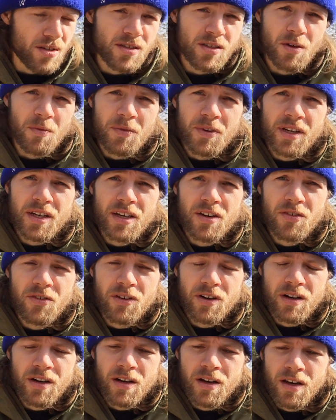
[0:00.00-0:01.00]
something
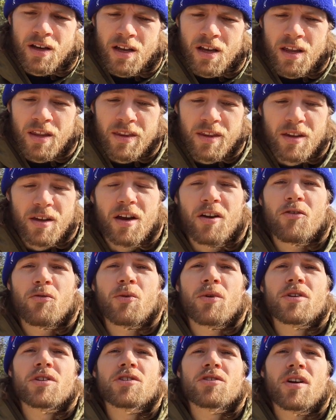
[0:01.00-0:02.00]
different that
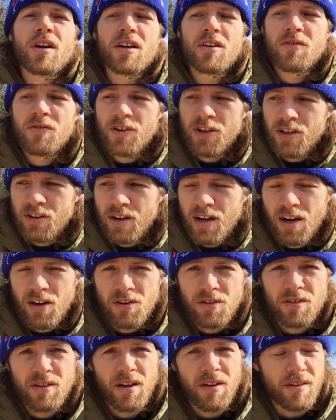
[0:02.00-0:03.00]
everyone is trying to figure out.
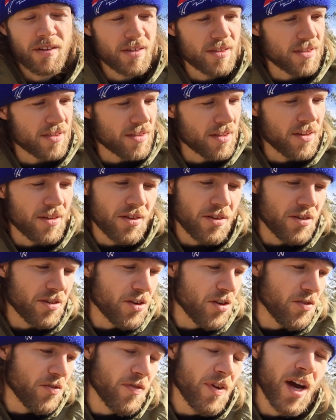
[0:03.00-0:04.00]
Now, this is a little
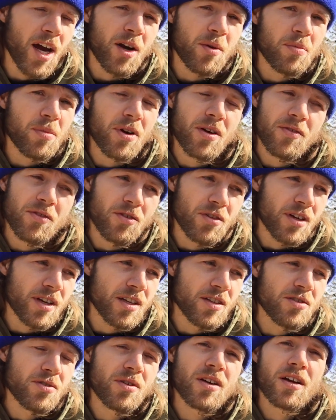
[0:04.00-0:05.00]
known fact, but if you look
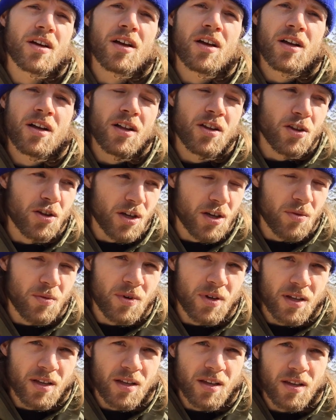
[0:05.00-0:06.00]
into it, look at
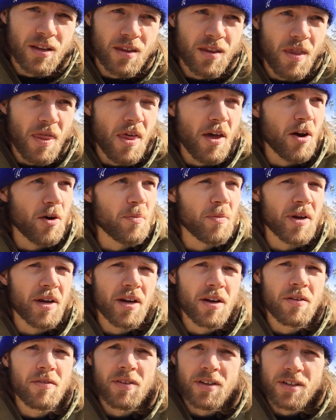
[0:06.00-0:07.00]
what they're
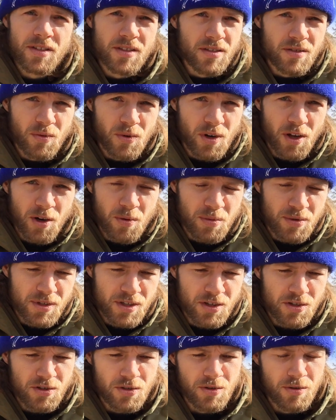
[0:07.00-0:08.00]
made of, it's
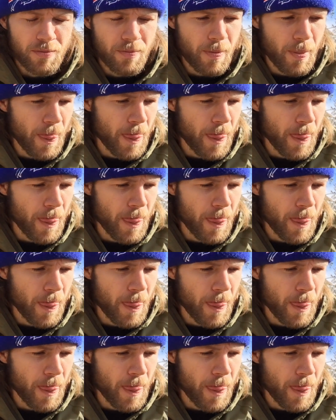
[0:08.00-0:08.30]
100% true.